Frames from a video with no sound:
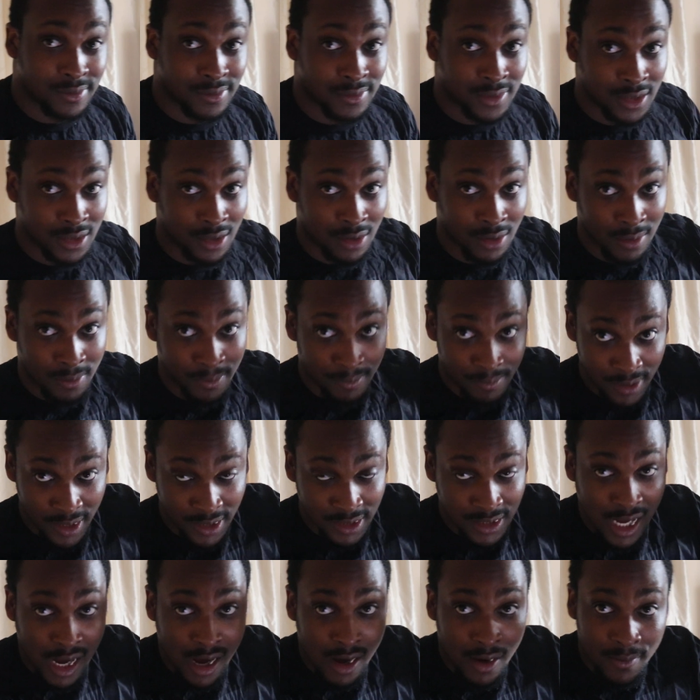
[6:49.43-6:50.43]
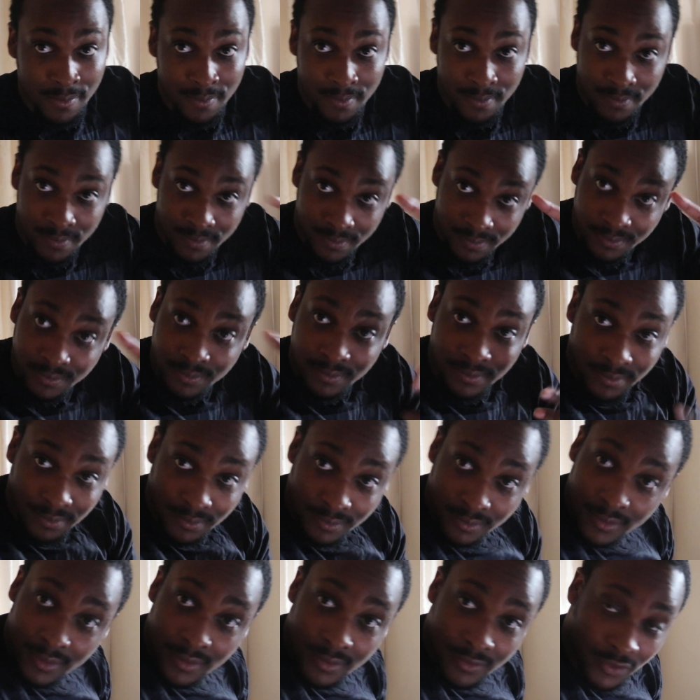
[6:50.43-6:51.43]
So, peace out
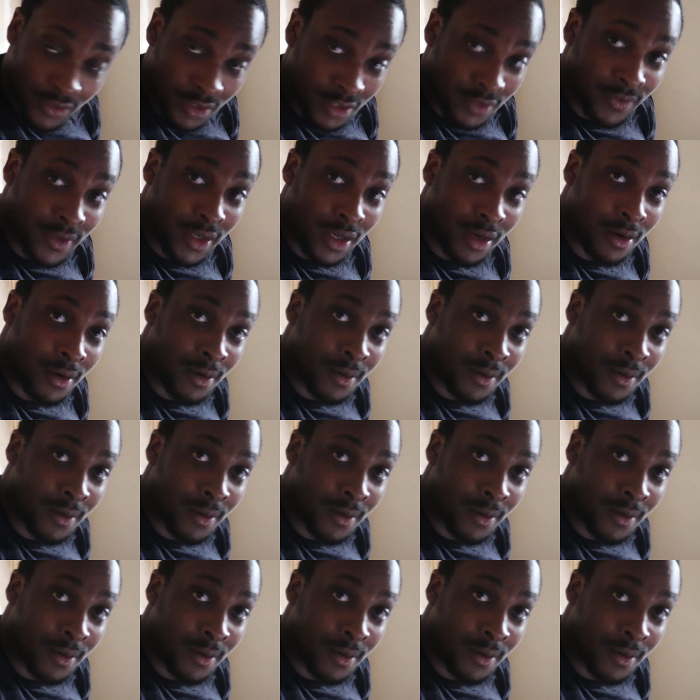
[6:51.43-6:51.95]
for this video.